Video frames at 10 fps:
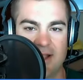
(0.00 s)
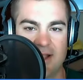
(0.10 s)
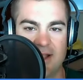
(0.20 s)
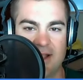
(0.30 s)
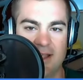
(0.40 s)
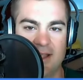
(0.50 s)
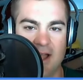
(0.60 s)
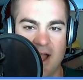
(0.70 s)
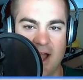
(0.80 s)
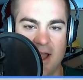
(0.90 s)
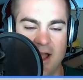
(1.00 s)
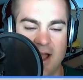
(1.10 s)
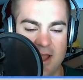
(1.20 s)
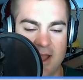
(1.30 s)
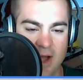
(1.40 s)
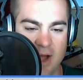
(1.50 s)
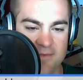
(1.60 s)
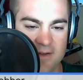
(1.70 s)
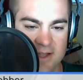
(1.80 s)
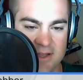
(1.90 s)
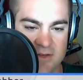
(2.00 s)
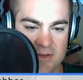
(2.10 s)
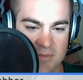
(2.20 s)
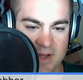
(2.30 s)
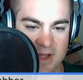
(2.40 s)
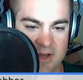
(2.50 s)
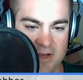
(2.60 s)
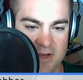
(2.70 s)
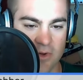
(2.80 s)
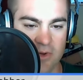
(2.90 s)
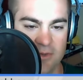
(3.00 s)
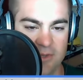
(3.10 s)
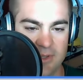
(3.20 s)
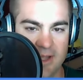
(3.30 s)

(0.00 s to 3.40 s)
Like I know I find in my new role, like